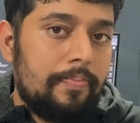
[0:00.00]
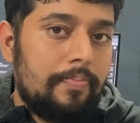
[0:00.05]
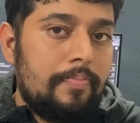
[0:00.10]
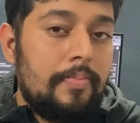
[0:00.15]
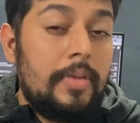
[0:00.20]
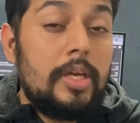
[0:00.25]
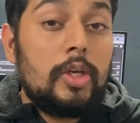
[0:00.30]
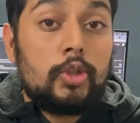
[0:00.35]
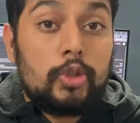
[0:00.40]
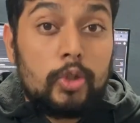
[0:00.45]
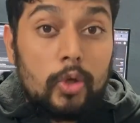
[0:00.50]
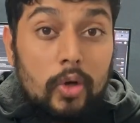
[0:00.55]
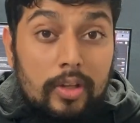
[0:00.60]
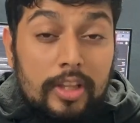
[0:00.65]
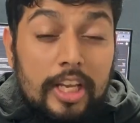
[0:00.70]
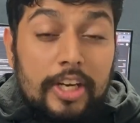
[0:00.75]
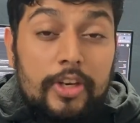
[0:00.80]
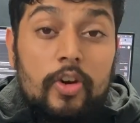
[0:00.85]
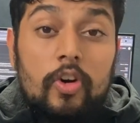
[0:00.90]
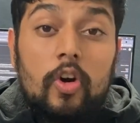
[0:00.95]
Make sure
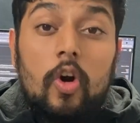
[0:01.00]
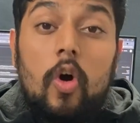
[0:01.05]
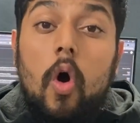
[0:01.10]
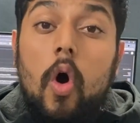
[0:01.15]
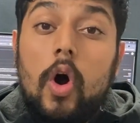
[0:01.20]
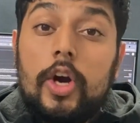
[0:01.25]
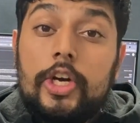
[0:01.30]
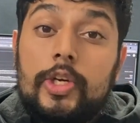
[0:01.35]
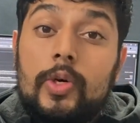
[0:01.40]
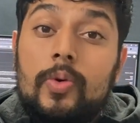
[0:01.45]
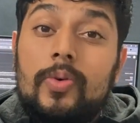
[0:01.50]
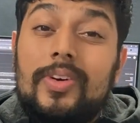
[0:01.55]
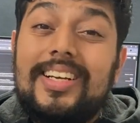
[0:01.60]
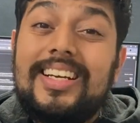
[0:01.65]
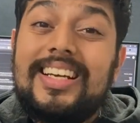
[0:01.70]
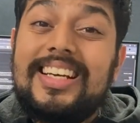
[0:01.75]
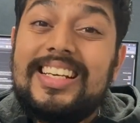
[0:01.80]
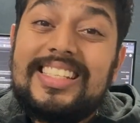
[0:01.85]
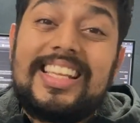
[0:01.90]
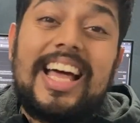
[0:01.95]
that your audio
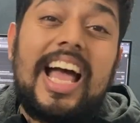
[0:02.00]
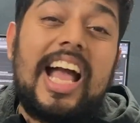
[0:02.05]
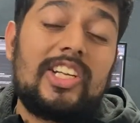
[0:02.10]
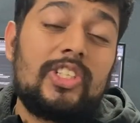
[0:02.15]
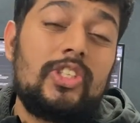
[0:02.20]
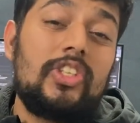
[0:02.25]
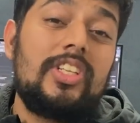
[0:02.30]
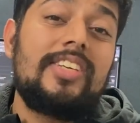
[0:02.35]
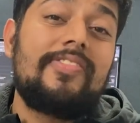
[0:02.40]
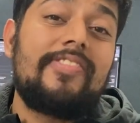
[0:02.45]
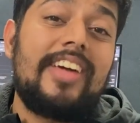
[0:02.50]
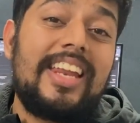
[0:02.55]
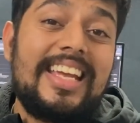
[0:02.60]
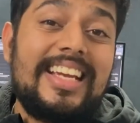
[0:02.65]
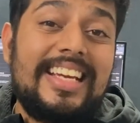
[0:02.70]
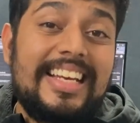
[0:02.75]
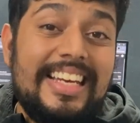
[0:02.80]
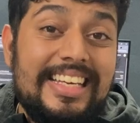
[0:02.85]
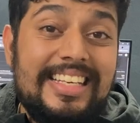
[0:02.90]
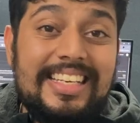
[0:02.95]
is actually very
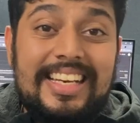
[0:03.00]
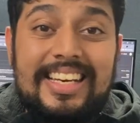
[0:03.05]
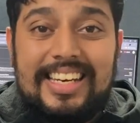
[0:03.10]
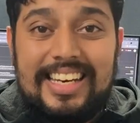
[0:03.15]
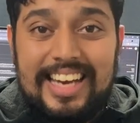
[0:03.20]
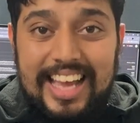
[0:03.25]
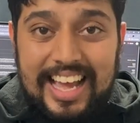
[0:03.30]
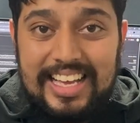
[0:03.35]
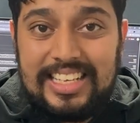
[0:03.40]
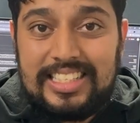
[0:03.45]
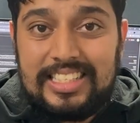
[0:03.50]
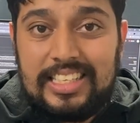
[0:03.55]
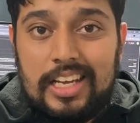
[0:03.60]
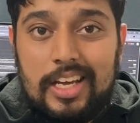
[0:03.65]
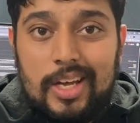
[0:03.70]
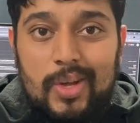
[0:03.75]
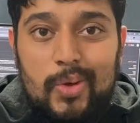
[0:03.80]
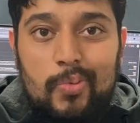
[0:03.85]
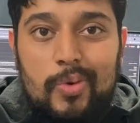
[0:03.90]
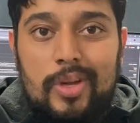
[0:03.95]
clean and nice
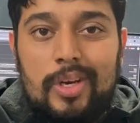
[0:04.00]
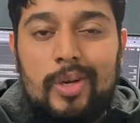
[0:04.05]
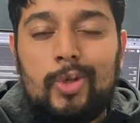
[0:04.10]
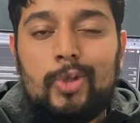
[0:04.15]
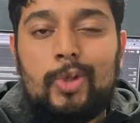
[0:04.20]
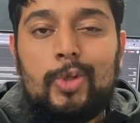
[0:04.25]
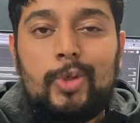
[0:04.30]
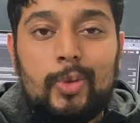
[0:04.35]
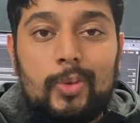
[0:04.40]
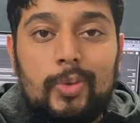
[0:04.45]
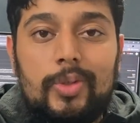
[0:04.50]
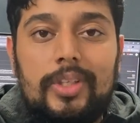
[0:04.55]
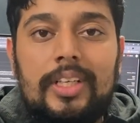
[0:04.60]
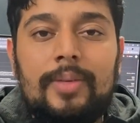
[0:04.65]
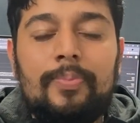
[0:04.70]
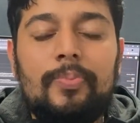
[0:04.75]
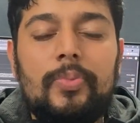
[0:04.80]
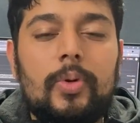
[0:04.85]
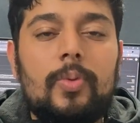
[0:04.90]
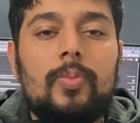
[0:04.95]
when you're
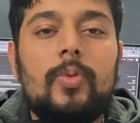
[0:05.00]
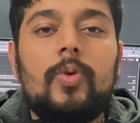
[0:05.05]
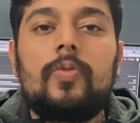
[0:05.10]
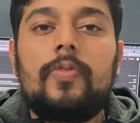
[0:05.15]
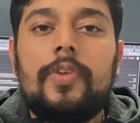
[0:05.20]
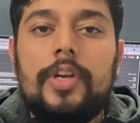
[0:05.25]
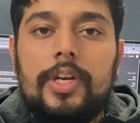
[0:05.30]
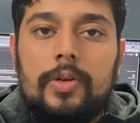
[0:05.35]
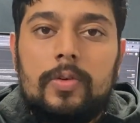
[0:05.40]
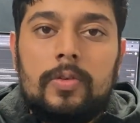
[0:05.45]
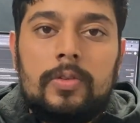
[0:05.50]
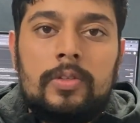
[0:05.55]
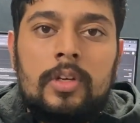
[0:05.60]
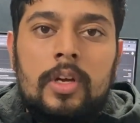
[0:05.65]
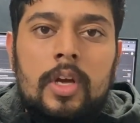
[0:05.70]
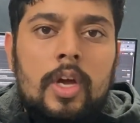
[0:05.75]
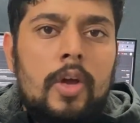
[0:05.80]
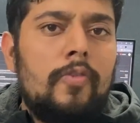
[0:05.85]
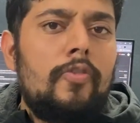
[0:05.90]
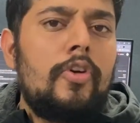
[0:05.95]
shooting promo videos.
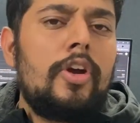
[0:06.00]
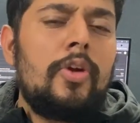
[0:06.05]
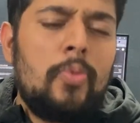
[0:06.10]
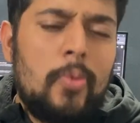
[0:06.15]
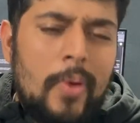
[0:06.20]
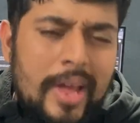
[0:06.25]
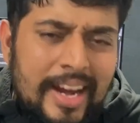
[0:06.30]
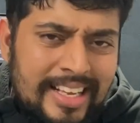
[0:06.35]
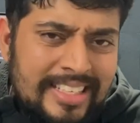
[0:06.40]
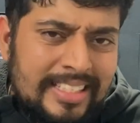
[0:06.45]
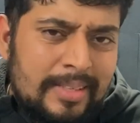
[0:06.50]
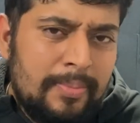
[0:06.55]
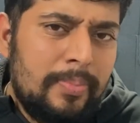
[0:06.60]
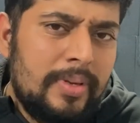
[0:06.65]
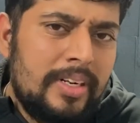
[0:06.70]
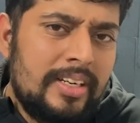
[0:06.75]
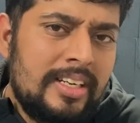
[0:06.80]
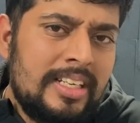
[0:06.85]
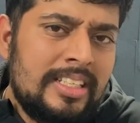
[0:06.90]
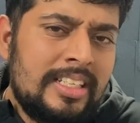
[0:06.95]
For a very
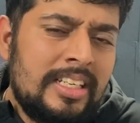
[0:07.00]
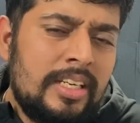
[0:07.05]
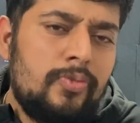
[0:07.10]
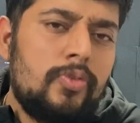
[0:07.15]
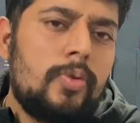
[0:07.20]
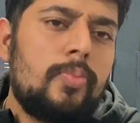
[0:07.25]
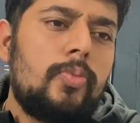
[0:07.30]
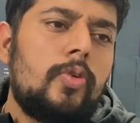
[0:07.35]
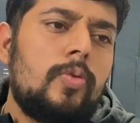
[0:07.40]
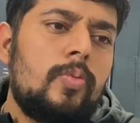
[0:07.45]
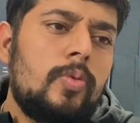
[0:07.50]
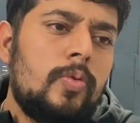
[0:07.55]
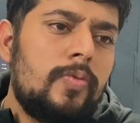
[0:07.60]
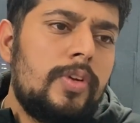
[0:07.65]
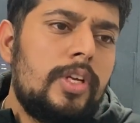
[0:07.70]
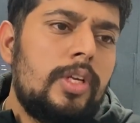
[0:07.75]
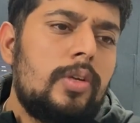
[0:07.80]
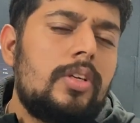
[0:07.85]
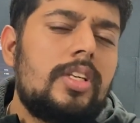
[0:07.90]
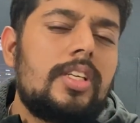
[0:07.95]
simple reason, if your promo
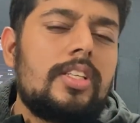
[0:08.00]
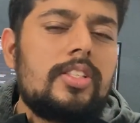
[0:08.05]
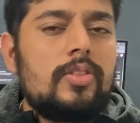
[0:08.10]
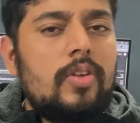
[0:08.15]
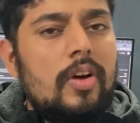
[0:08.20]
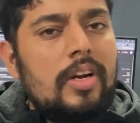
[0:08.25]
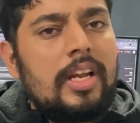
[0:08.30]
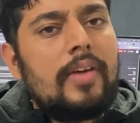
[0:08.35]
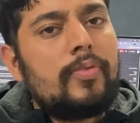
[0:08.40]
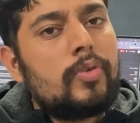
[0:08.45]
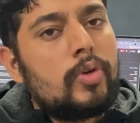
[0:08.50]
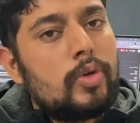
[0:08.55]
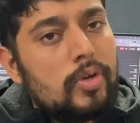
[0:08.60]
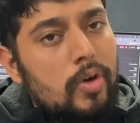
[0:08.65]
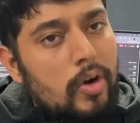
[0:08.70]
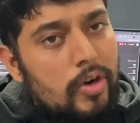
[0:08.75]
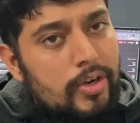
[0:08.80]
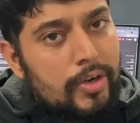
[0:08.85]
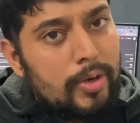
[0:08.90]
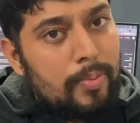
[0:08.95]
video does not have good
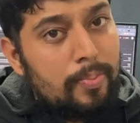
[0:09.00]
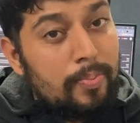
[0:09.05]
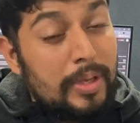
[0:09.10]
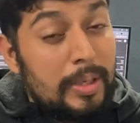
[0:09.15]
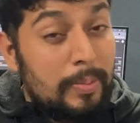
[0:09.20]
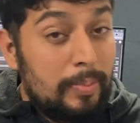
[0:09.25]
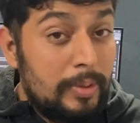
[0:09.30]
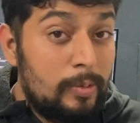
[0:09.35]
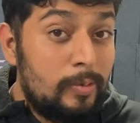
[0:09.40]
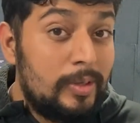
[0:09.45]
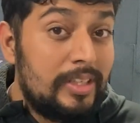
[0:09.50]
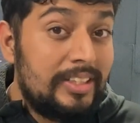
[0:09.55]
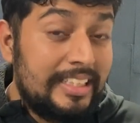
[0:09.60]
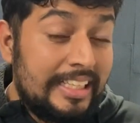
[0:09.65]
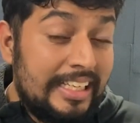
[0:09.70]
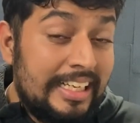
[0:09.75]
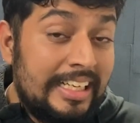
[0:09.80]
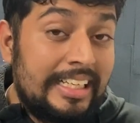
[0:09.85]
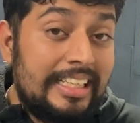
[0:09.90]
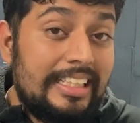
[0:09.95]
audio, people will
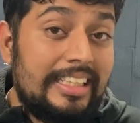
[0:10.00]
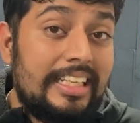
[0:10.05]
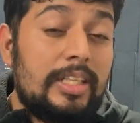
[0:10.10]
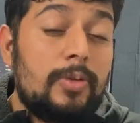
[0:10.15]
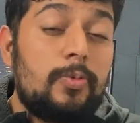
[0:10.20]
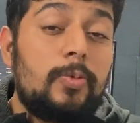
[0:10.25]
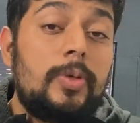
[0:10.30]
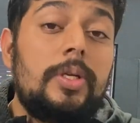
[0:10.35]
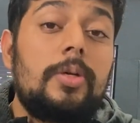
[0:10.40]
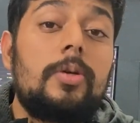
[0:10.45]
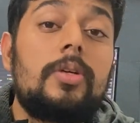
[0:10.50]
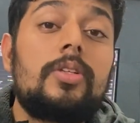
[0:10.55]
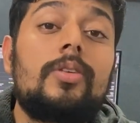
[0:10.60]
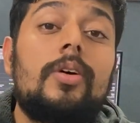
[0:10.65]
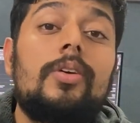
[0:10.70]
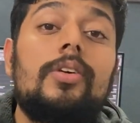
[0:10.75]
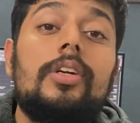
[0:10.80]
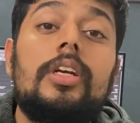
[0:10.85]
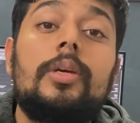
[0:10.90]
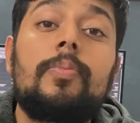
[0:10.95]
think that the video is
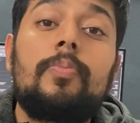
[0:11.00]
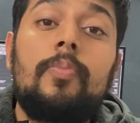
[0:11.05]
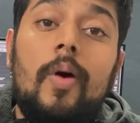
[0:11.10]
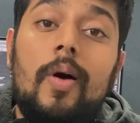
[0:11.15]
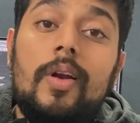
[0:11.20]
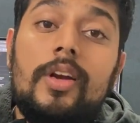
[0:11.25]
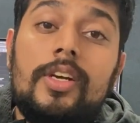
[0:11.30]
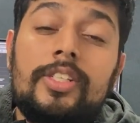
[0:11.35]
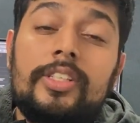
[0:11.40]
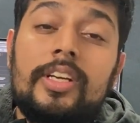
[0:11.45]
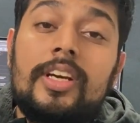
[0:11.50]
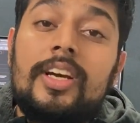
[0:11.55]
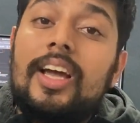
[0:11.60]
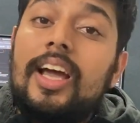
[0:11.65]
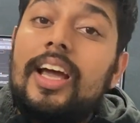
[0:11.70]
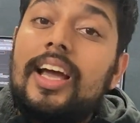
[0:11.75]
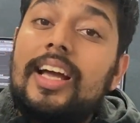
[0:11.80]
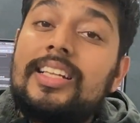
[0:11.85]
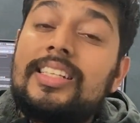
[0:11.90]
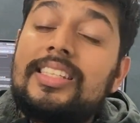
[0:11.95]
not really polished,
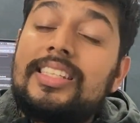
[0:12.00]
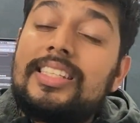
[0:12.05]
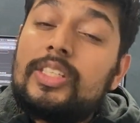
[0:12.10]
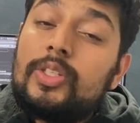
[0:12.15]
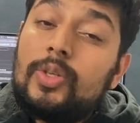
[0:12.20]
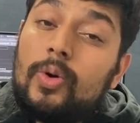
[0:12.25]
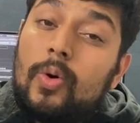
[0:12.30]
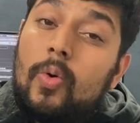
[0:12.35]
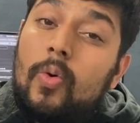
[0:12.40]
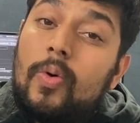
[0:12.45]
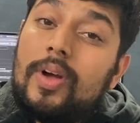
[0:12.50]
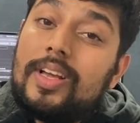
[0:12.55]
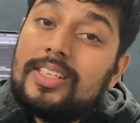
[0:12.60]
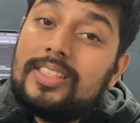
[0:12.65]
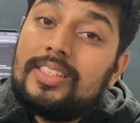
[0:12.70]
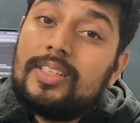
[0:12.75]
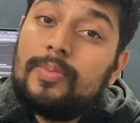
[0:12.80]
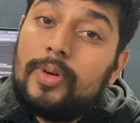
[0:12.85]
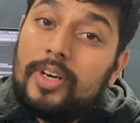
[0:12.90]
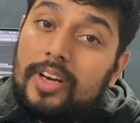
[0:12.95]
and so is
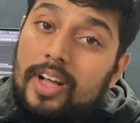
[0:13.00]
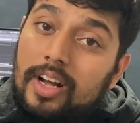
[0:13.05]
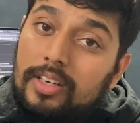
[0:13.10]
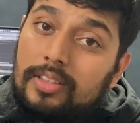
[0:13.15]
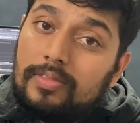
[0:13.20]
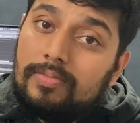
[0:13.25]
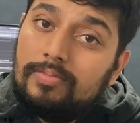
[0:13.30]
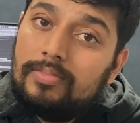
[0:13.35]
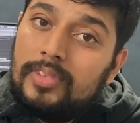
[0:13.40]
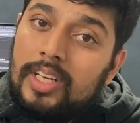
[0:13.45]
the product.